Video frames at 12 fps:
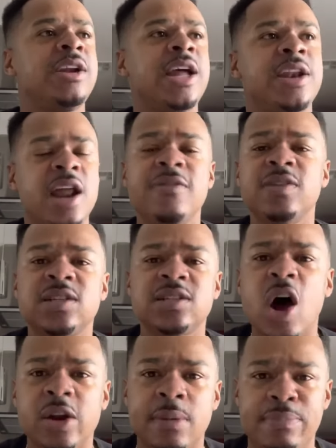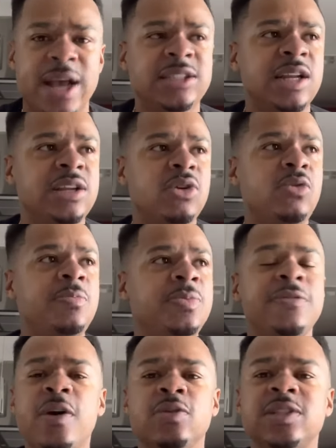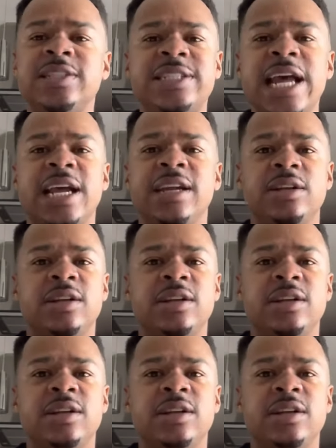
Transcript: that never saw the best in you, folks, they,